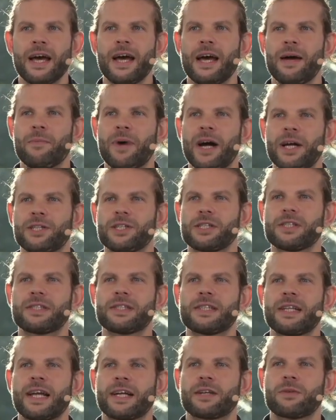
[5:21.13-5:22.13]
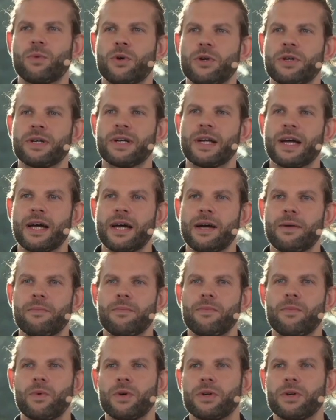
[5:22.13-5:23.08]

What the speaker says: I just select a